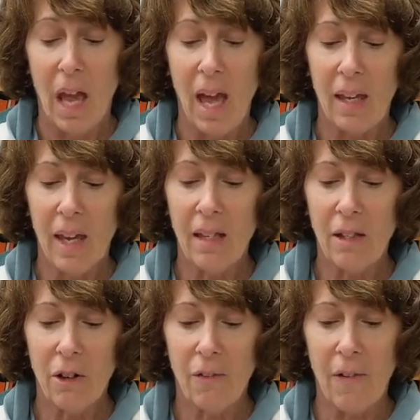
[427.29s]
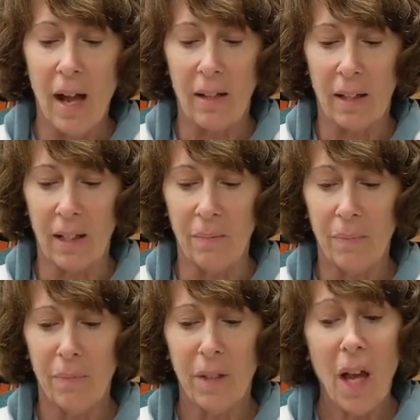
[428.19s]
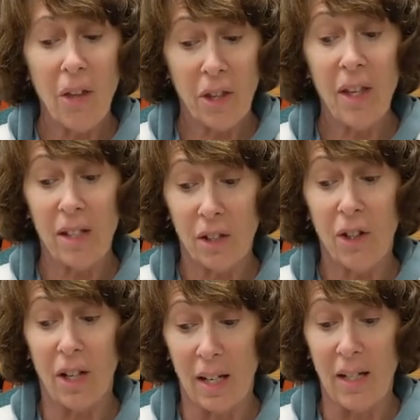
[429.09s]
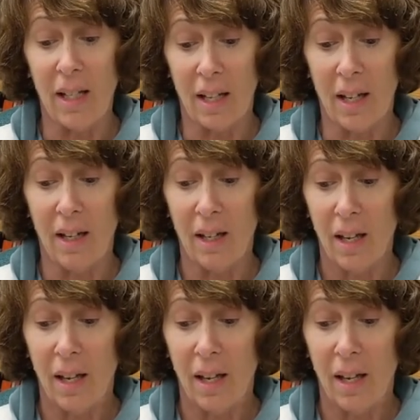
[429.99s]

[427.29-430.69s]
I gaze at her fondly. I think it's a good idea.